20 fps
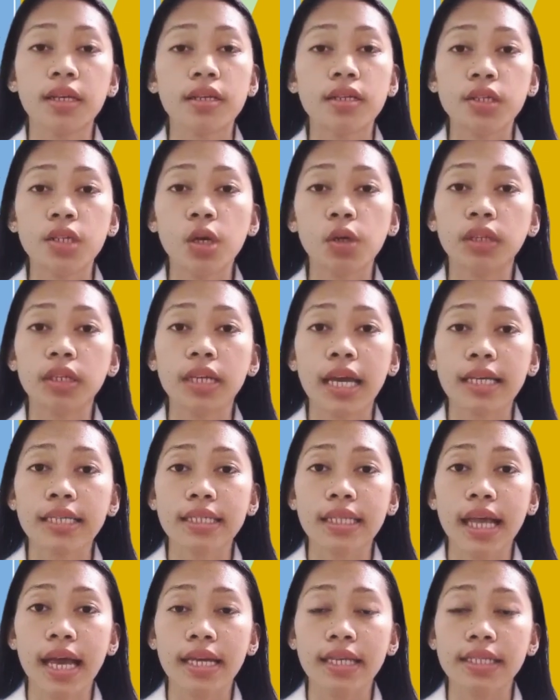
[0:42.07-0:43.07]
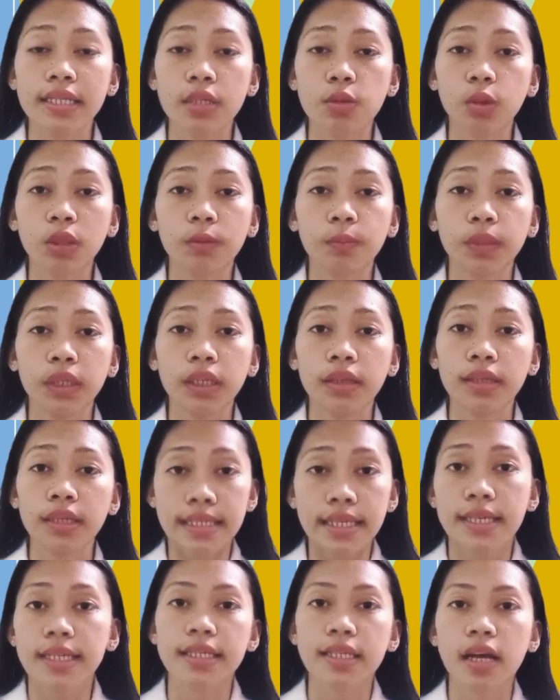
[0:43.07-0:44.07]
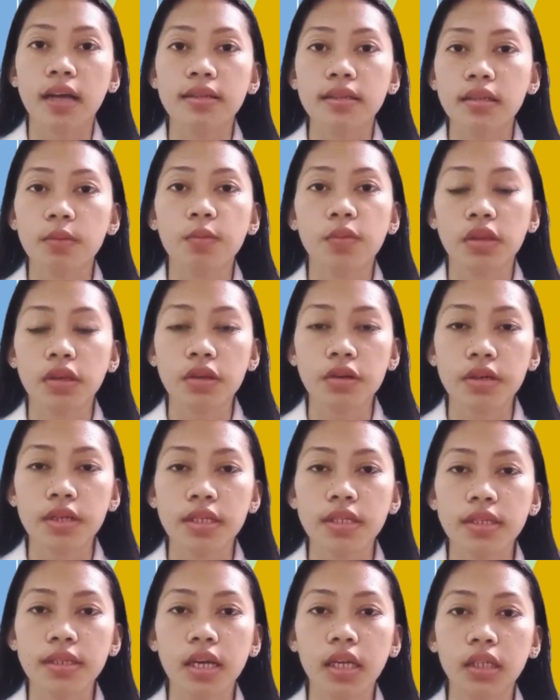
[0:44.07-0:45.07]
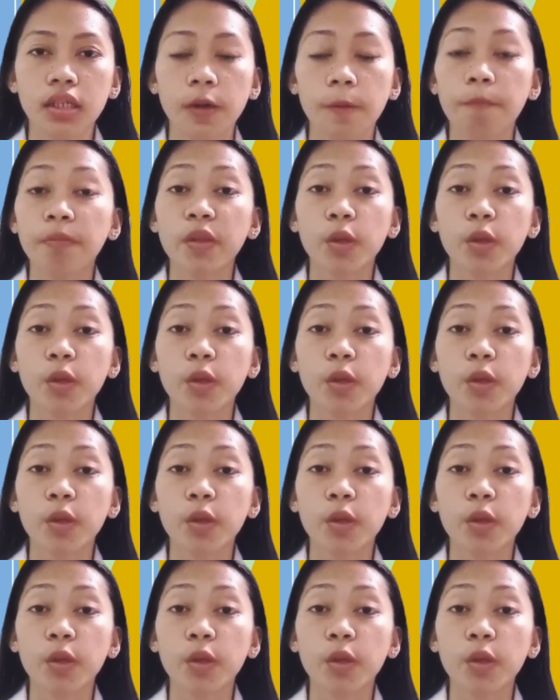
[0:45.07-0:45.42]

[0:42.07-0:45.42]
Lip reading: So the next slides will be 6 concept theories that